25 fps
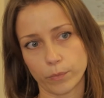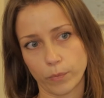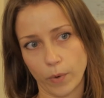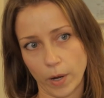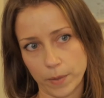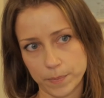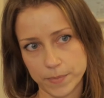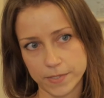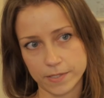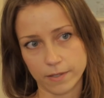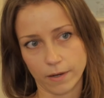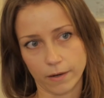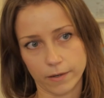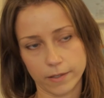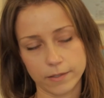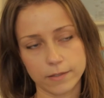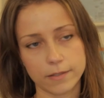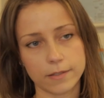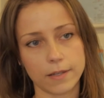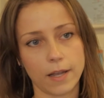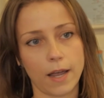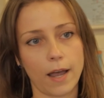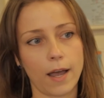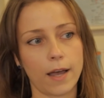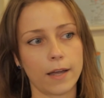website
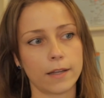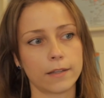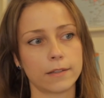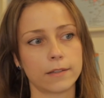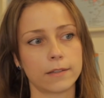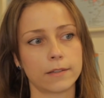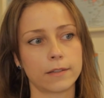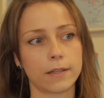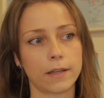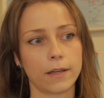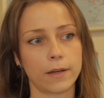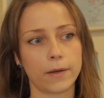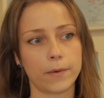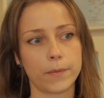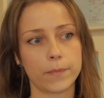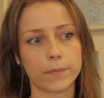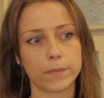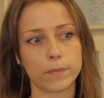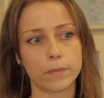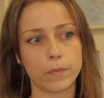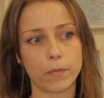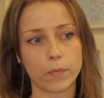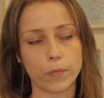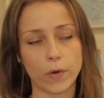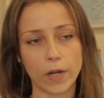
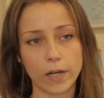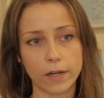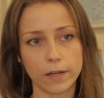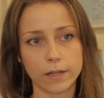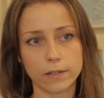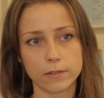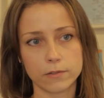and really